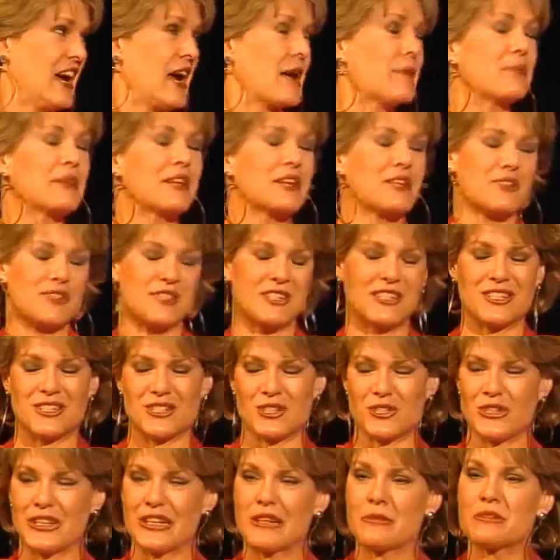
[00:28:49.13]
I played her
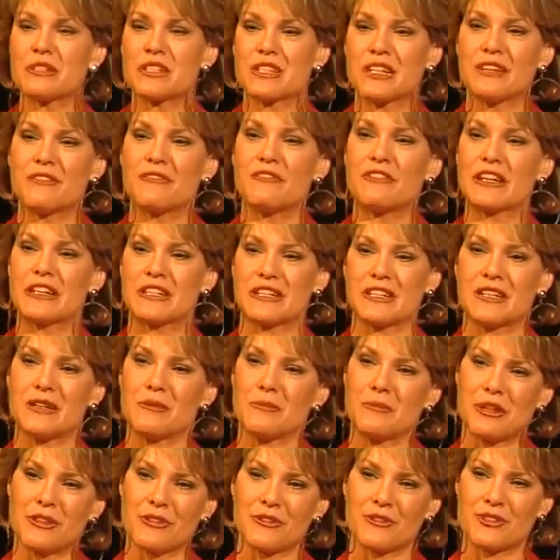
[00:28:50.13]
sister, and it was Convicted, a
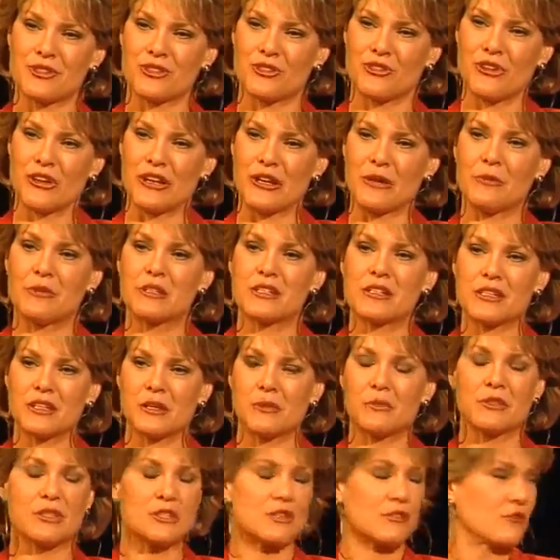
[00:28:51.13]
mother's story. It was a
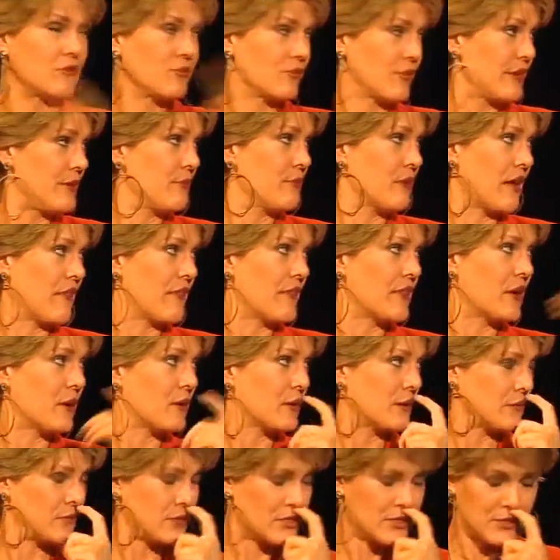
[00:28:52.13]
rerun
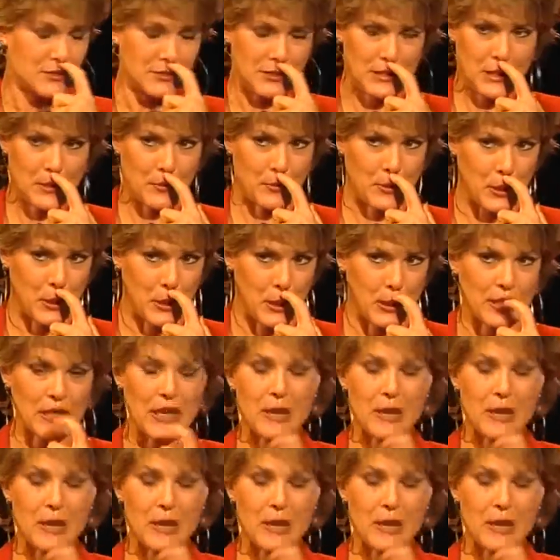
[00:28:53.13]
though. It had been on a